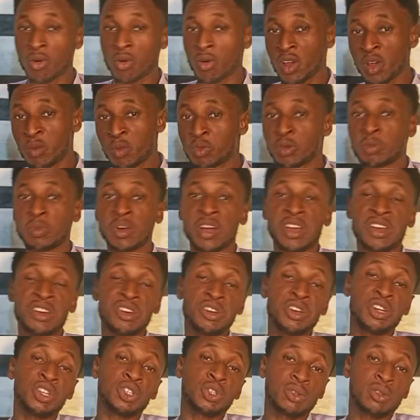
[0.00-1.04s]
or a proper
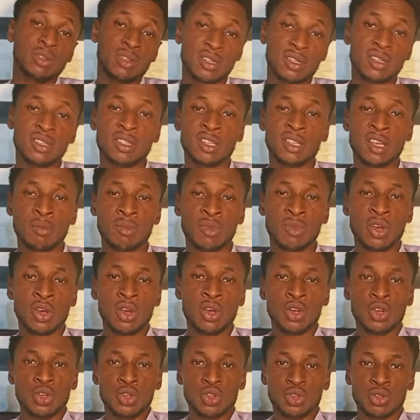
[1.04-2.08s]
irrigation system
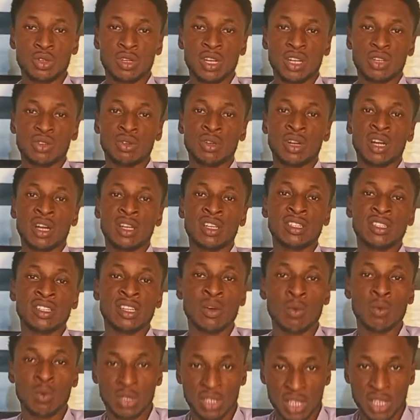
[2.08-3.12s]
so that you can
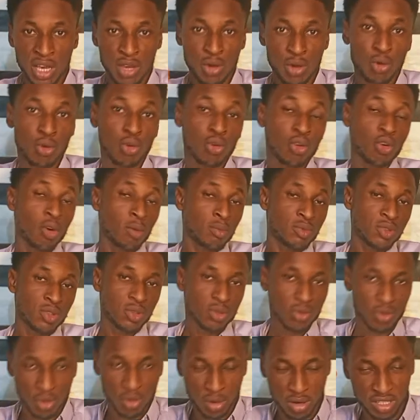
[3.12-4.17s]
easily water your
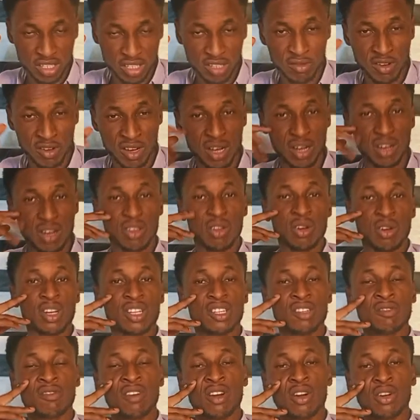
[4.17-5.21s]
crops, your
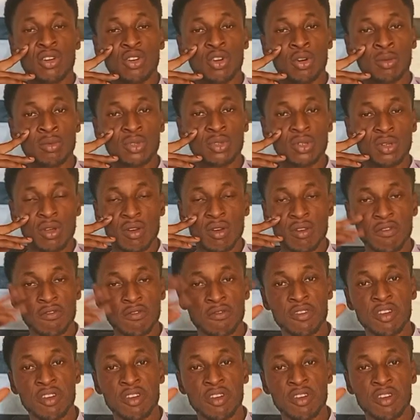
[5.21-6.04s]
cassava crops.